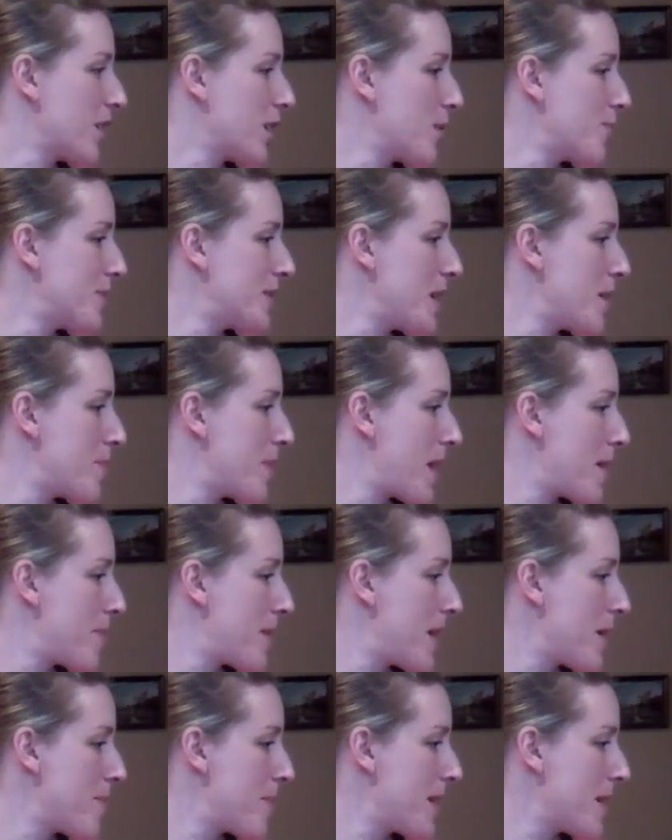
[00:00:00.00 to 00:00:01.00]
Are you going to come say
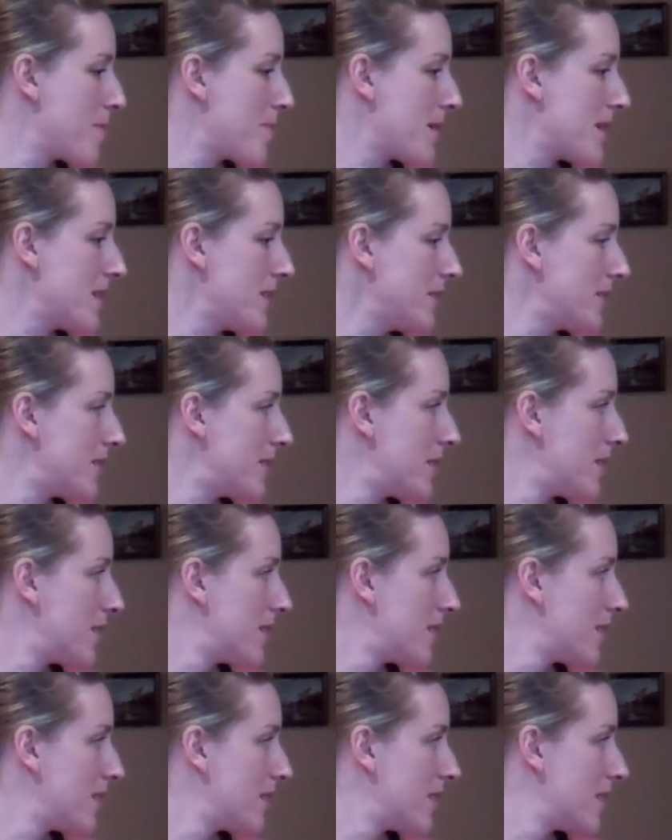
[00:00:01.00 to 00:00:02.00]
bye-bye,
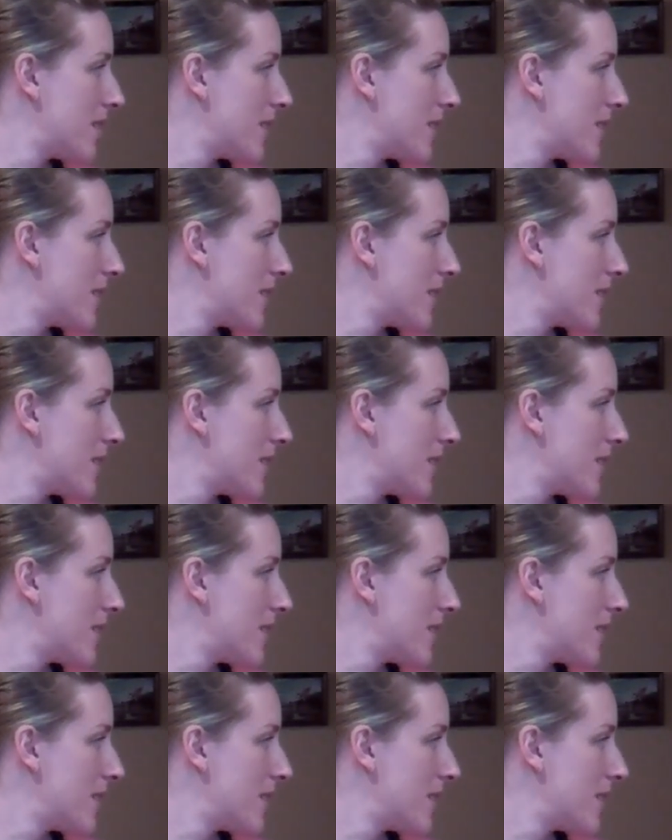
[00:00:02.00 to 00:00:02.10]
babies?